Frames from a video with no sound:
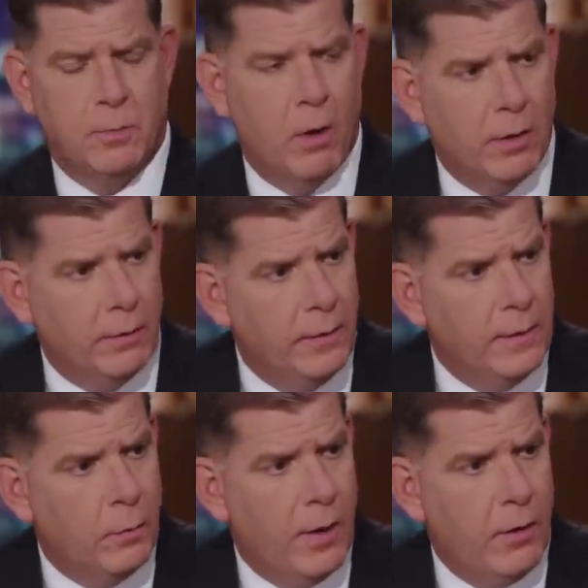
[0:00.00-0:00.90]
model,
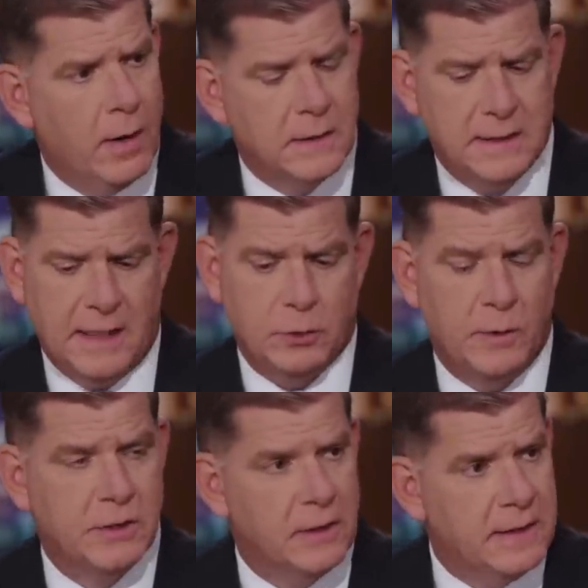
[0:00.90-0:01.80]
quite honestly, that
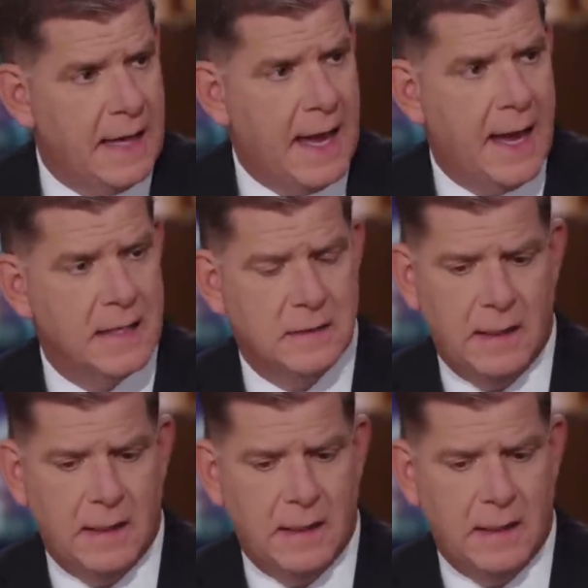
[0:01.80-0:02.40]
Switzerland has and,